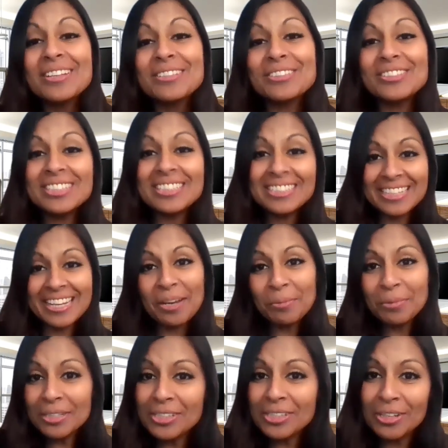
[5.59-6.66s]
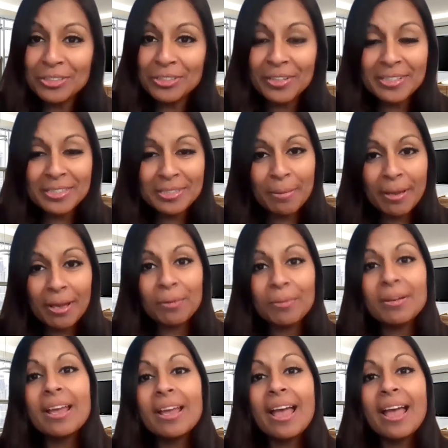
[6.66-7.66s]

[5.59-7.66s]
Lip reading: So today I want to talk to you guys about